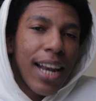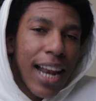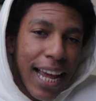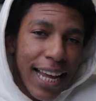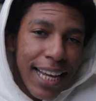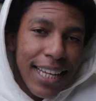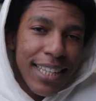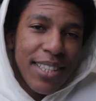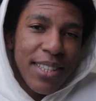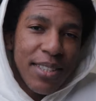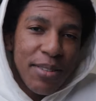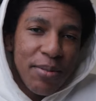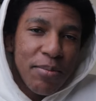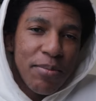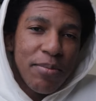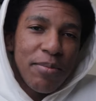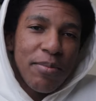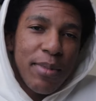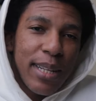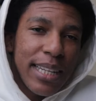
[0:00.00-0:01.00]
likes,
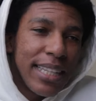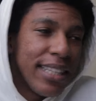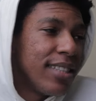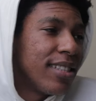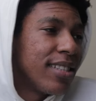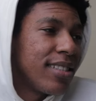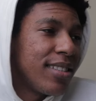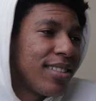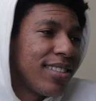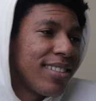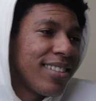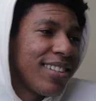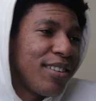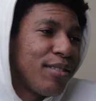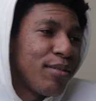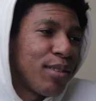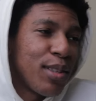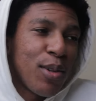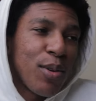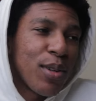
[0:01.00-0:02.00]
please.
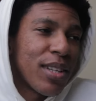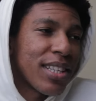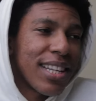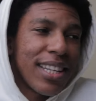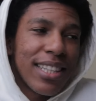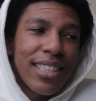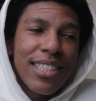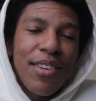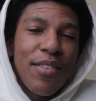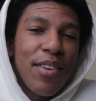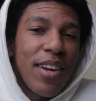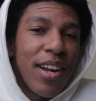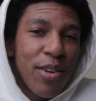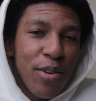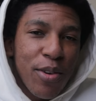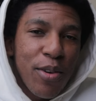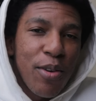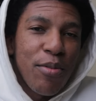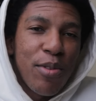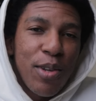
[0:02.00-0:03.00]
Even though there's like
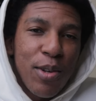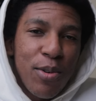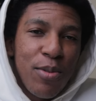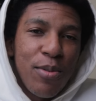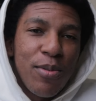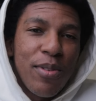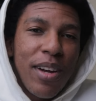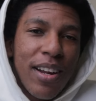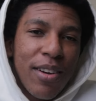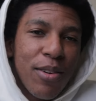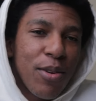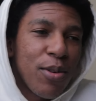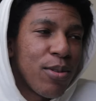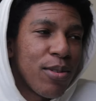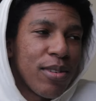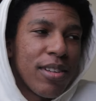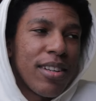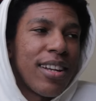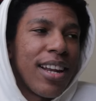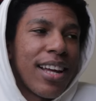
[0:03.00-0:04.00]
700 of you, I
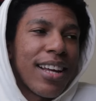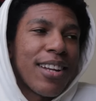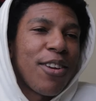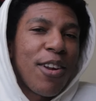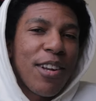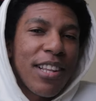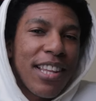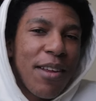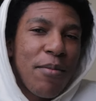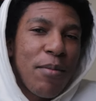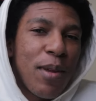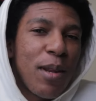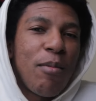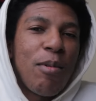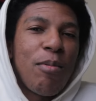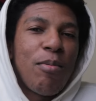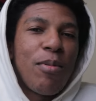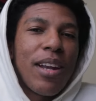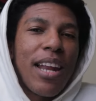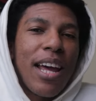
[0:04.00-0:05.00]
know like not that many
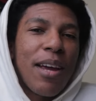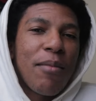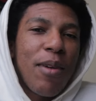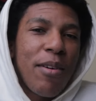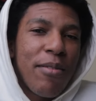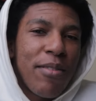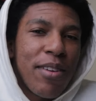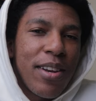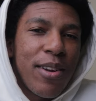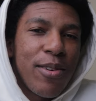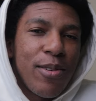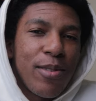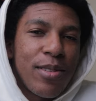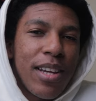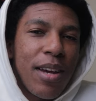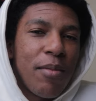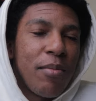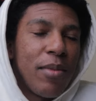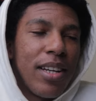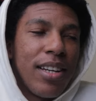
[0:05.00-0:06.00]
people like my
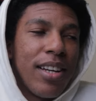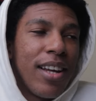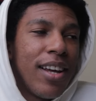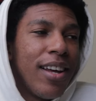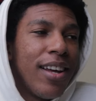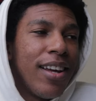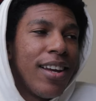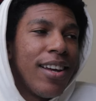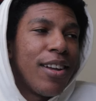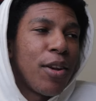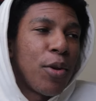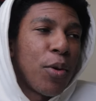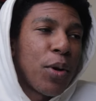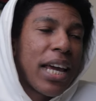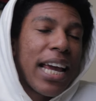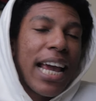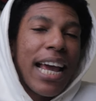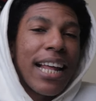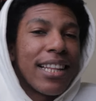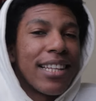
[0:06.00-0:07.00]
videos. I mean,
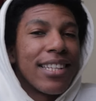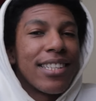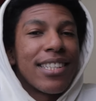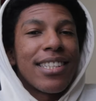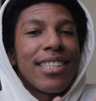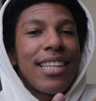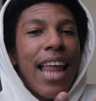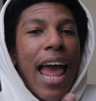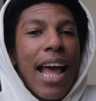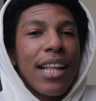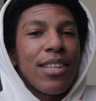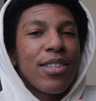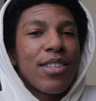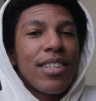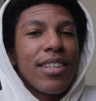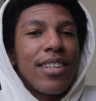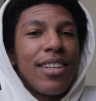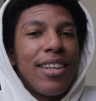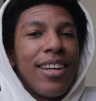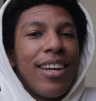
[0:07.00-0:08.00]
looking at the
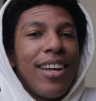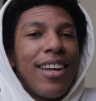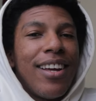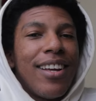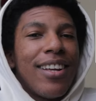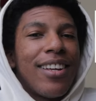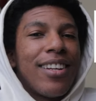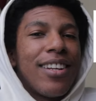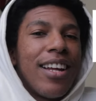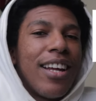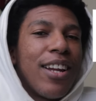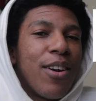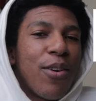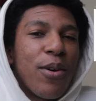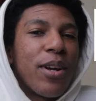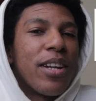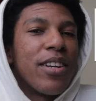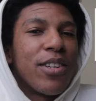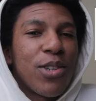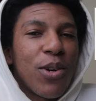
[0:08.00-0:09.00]
stats, it
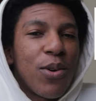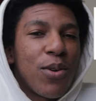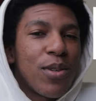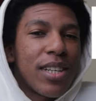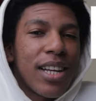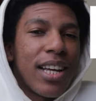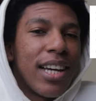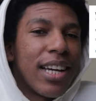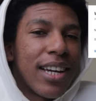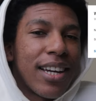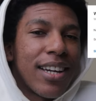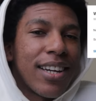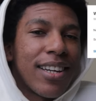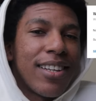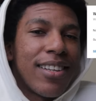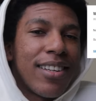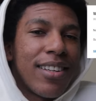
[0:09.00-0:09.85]
already shows like